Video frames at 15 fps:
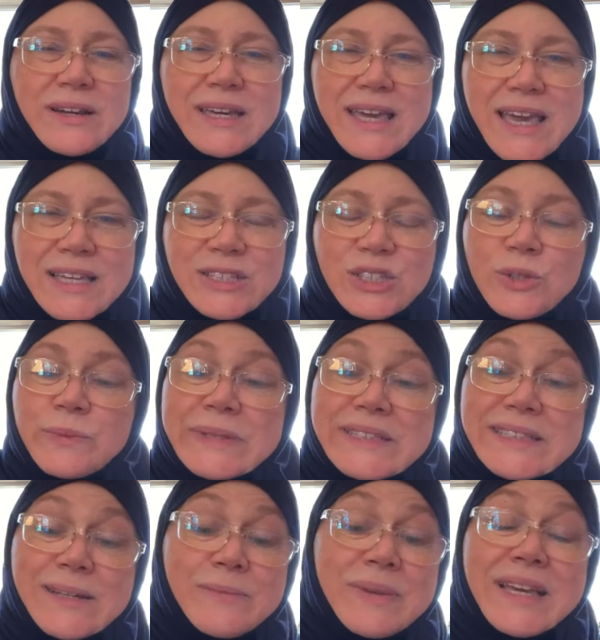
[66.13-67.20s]
in case you
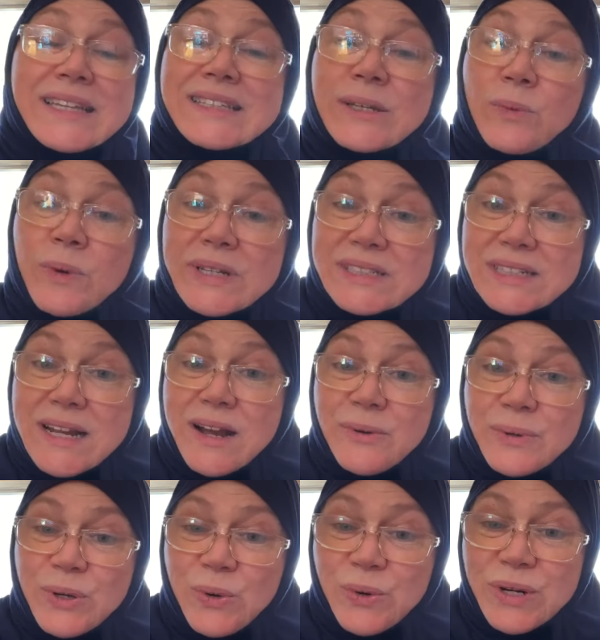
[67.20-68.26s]
missed it, because it was not
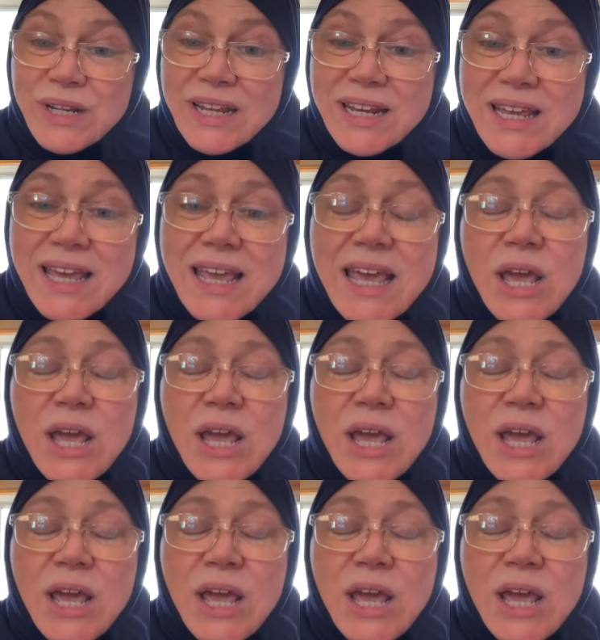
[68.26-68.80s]
recorded.